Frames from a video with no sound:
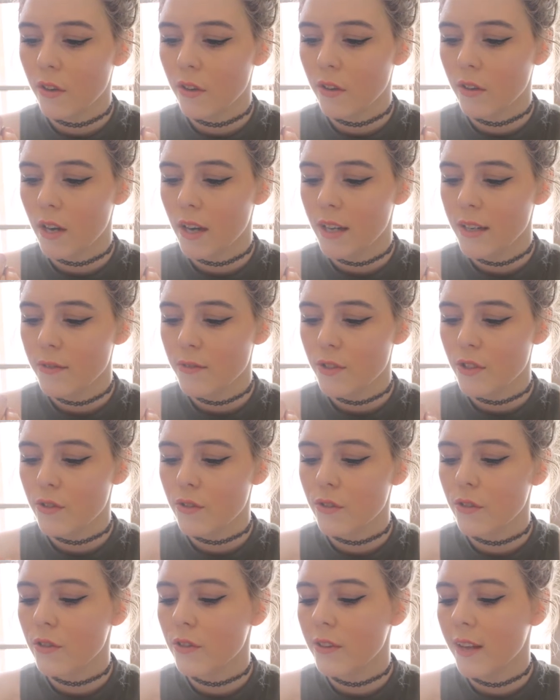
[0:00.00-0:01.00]
kind of just
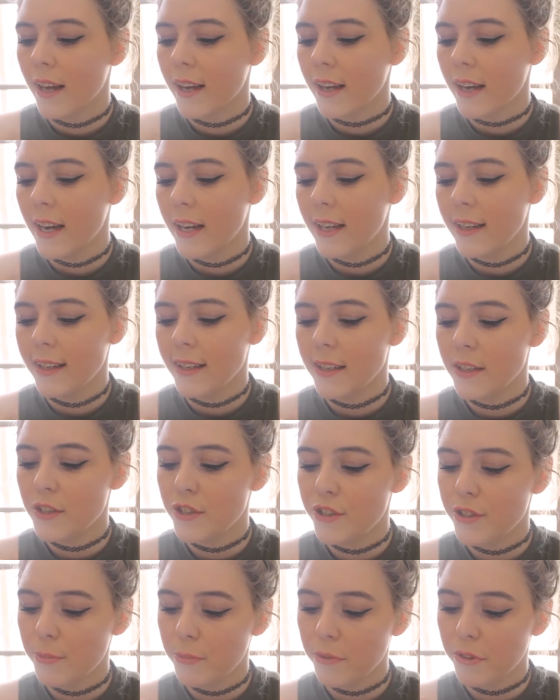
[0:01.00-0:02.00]
looks like a
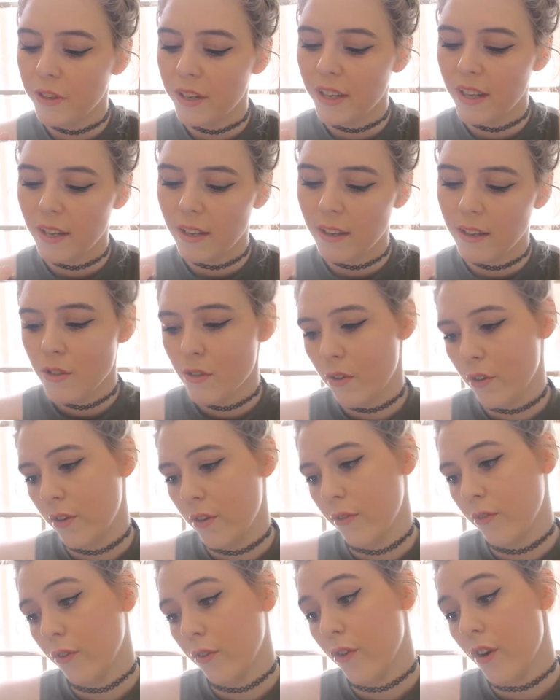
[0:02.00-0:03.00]
shimmery sort
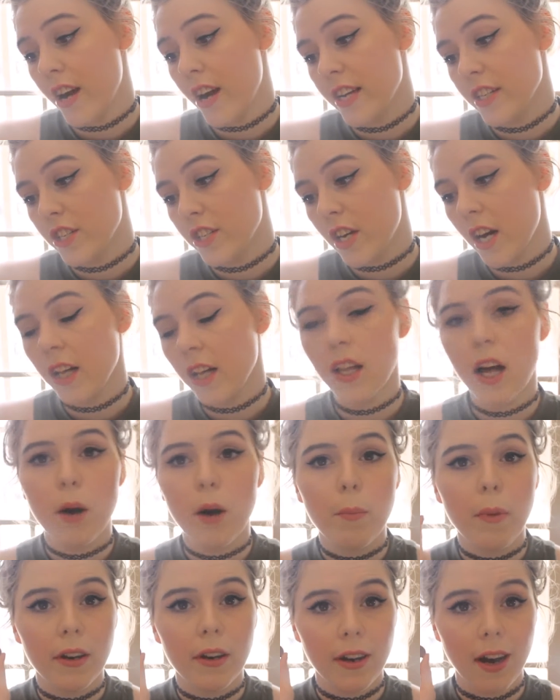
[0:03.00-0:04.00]
of greyish colour,
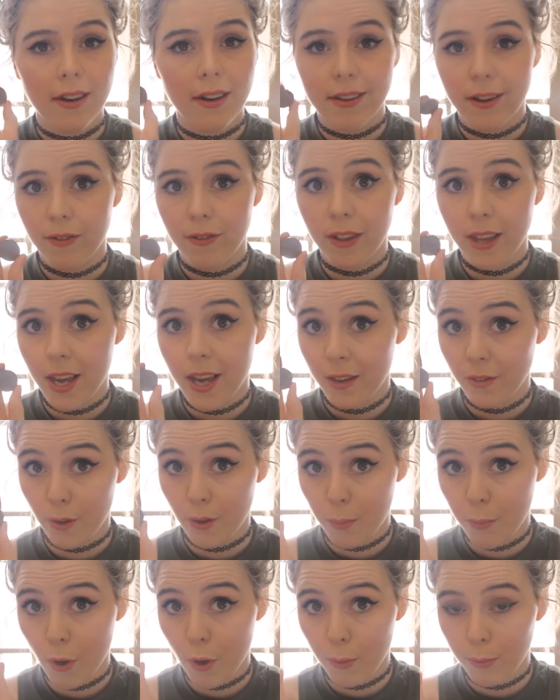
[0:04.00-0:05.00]
but it definitely has a
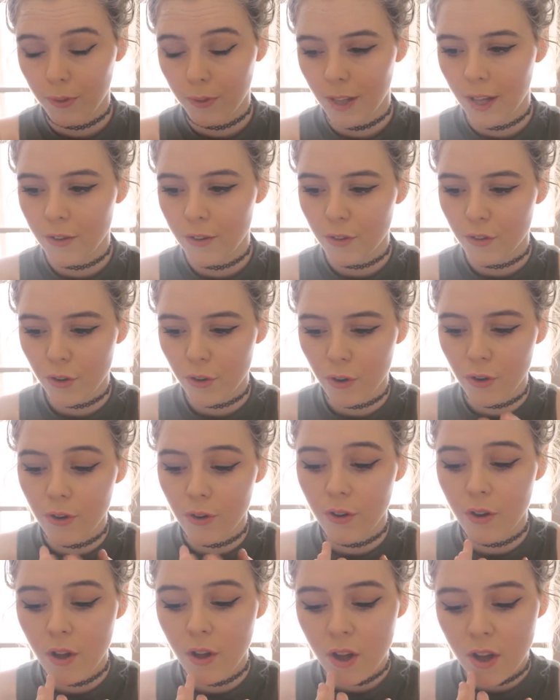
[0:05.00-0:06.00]
purple
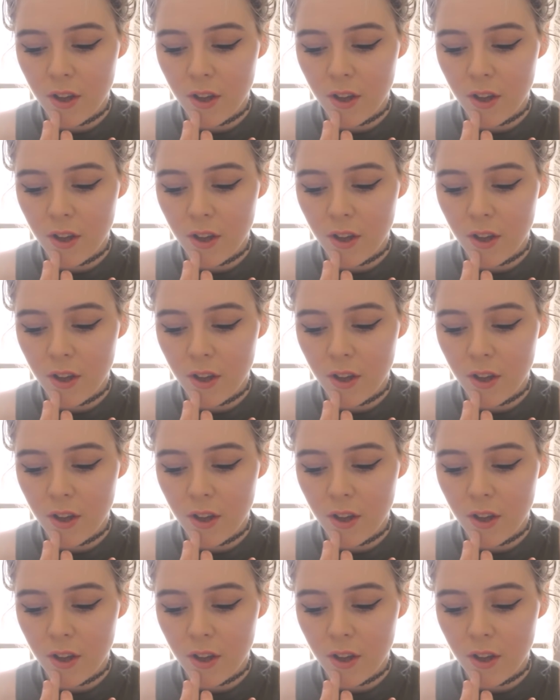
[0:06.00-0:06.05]
undertone,